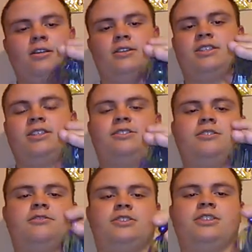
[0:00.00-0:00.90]
It's
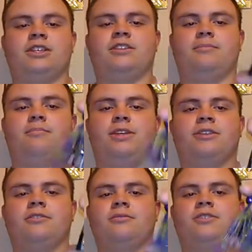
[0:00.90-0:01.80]
easier just to get a
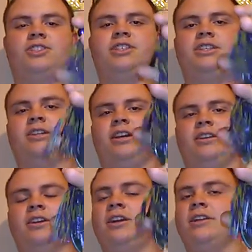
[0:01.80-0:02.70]
bigger jig
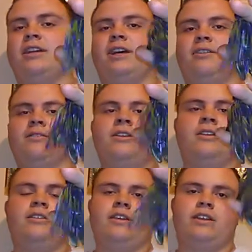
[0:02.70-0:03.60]
and cut it down
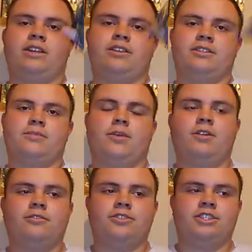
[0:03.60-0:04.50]
than to get a
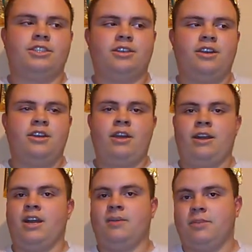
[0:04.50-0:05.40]
smaller jig
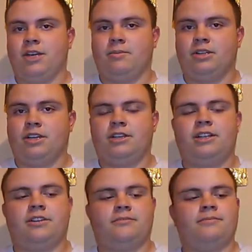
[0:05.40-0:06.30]
and not be able to cut it
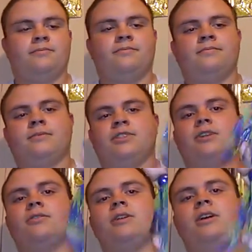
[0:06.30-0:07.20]
down.
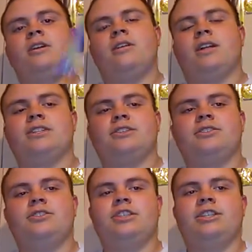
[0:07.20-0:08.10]
So that's a
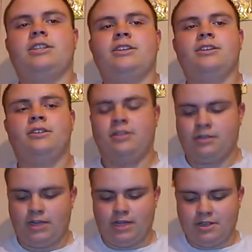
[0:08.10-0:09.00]
good jig.
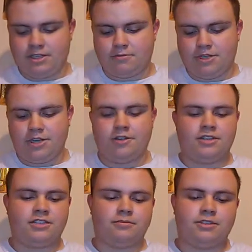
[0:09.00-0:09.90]
And this one here
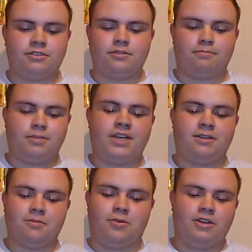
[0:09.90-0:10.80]
is the
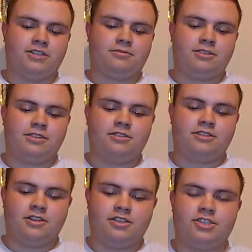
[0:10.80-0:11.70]
big boy. This one here is
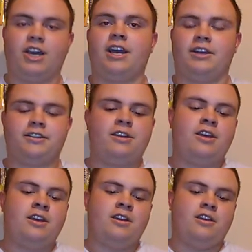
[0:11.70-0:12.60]
the giant.
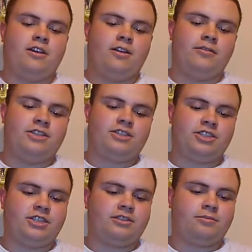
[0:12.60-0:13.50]
This
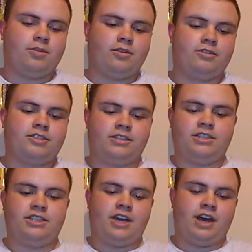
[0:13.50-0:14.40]
jig, personally,